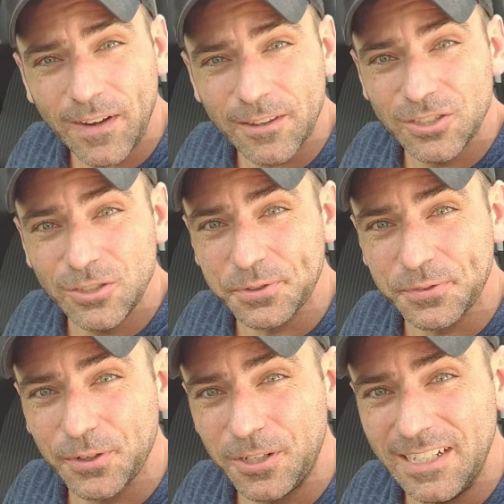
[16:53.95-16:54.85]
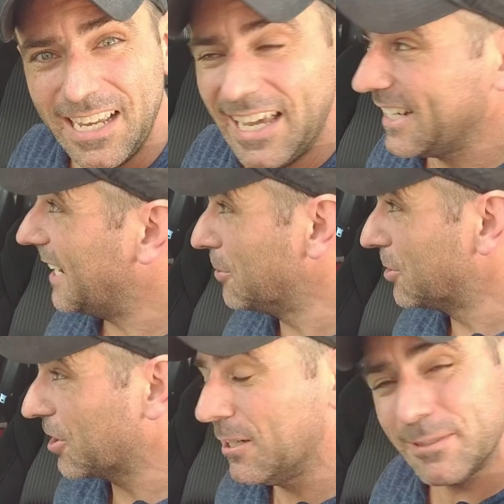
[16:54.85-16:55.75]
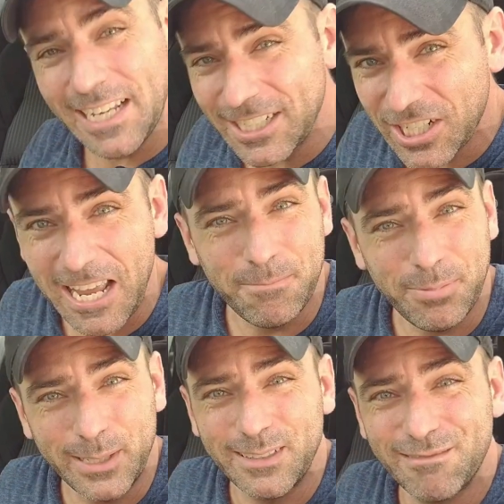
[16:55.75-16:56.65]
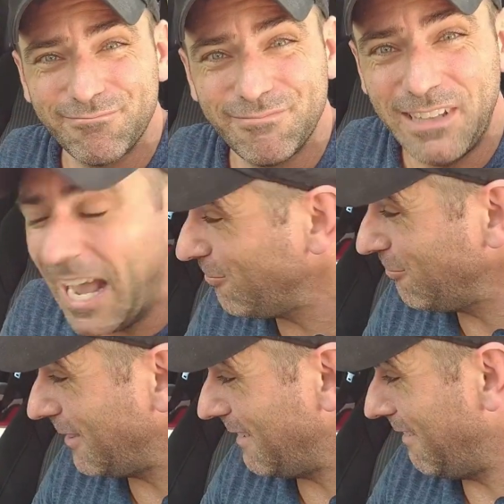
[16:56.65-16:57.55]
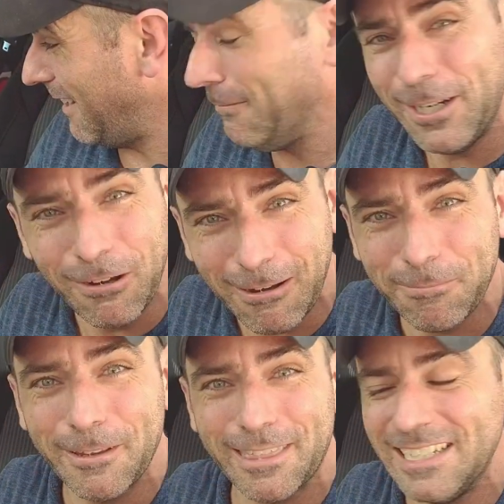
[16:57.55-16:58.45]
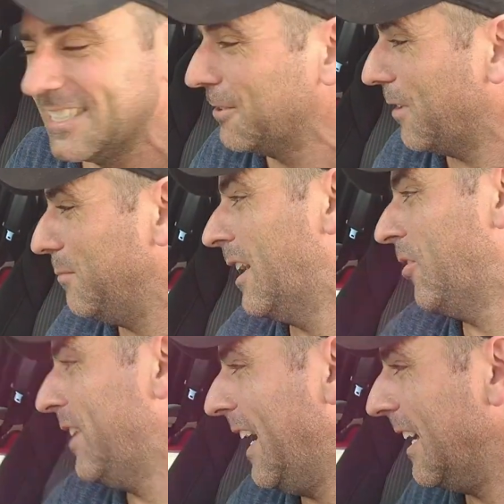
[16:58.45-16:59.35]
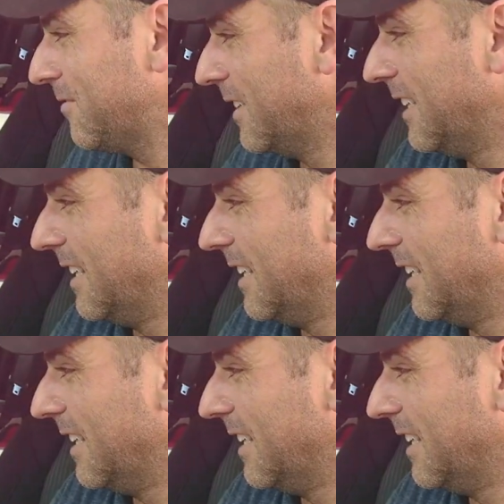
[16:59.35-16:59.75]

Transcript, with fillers: you found this useful. And again, I'm just hooking up the dash cam, but now I might hook up other things in here. I mean, I already have.